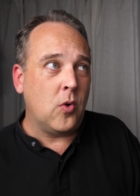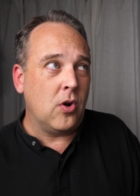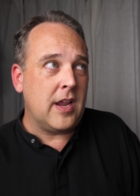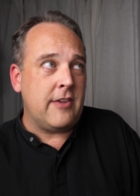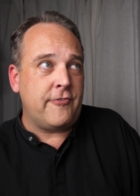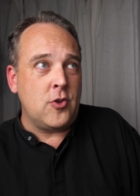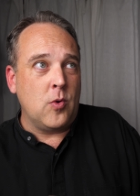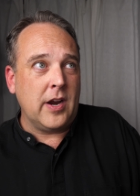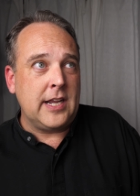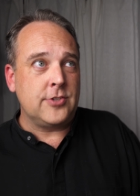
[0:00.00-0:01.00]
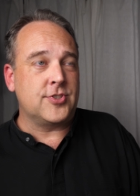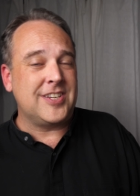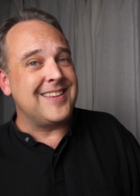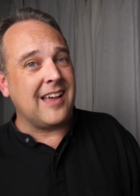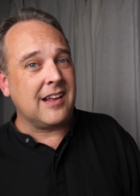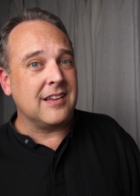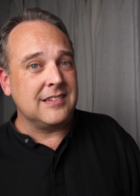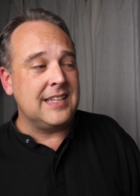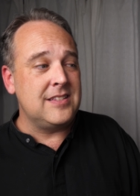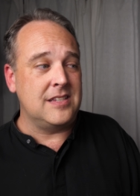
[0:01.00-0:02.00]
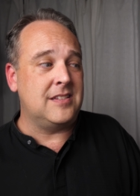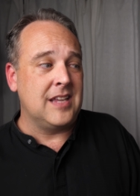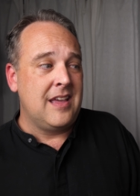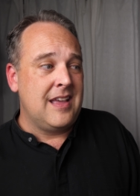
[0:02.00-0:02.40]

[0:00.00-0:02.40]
or if you are interested in nikon lenses